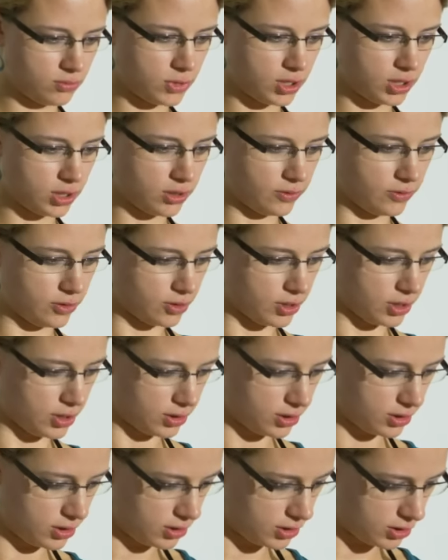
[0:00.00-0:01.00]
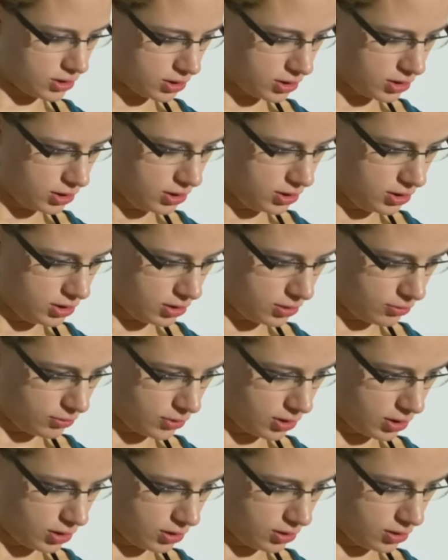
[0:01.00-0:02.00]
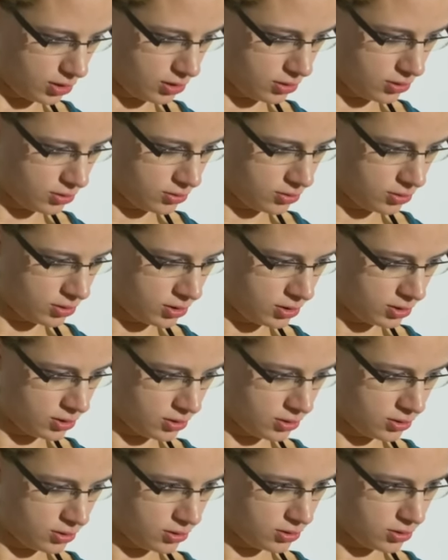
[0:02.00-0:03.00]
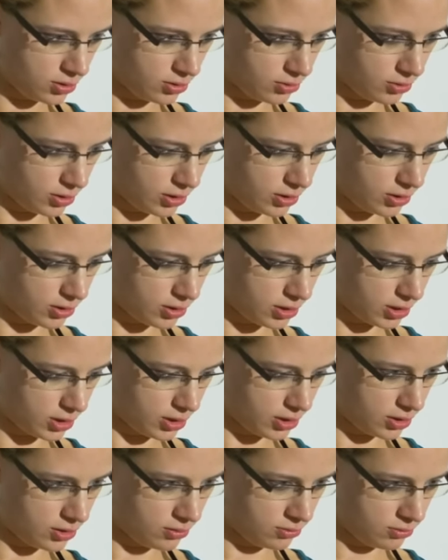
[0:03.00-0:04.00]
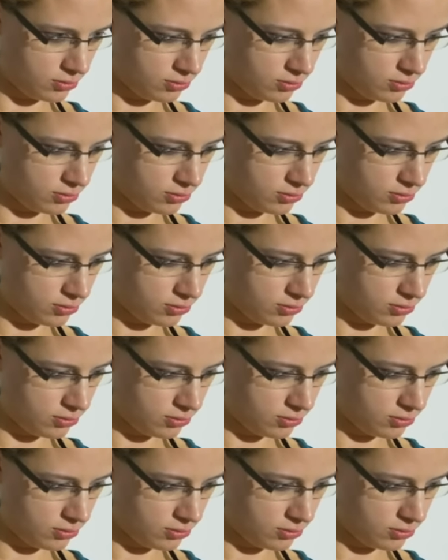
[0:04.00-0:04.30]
See if we can still see something there. Let's try this again.